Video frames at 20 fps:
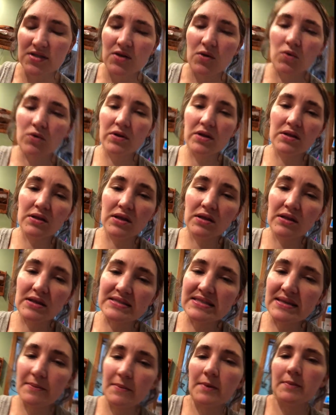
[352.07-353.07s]
The only thing
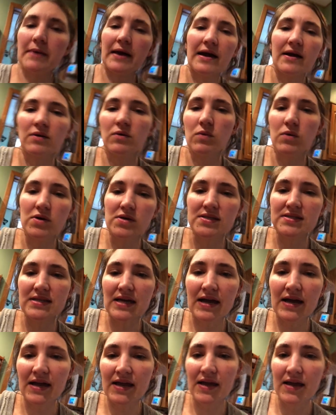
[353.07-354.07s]
that set me back was
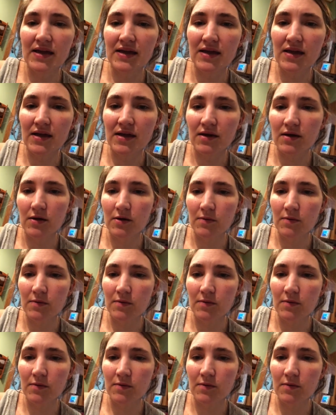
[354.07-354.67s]
I